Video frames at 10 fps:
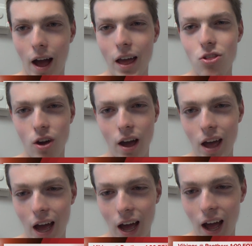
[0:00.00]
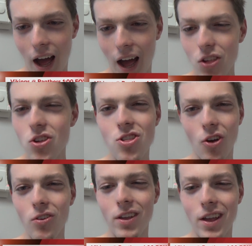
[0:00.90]
I just
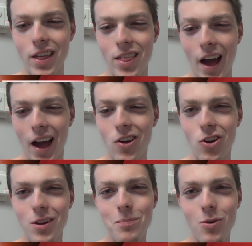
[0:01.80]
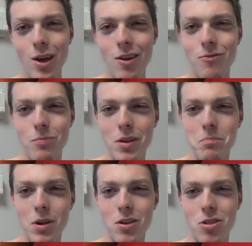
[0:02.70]
don't. I couldn't believe
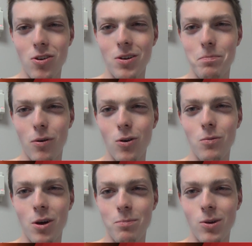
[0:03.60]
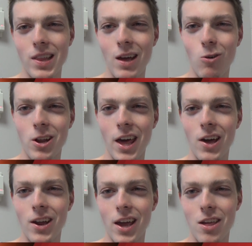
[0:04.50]
Minnesota pulled that one
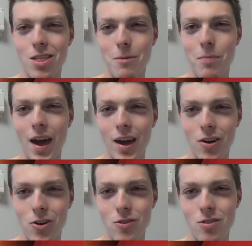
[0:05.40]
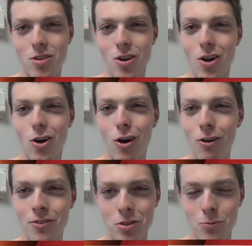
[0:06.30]
out against the Packers
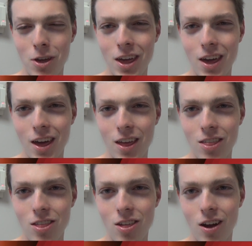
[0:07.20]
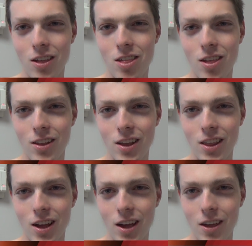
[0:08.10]
over the weekend on Sunday
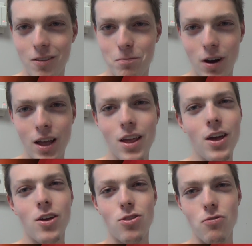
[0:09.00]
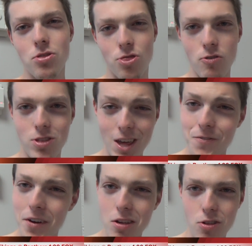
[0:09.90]
night. But their
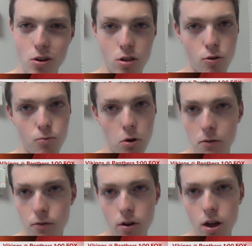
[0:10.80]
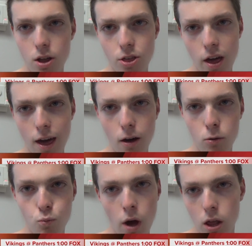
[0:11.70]
defense looked terrific. They
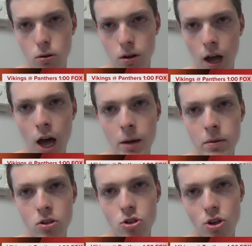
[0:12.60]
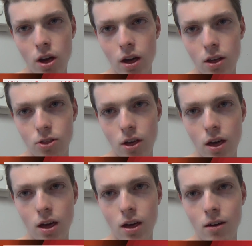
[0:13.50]
held Randall Cobb in check.
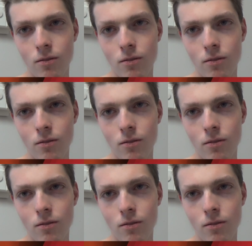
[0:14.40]
They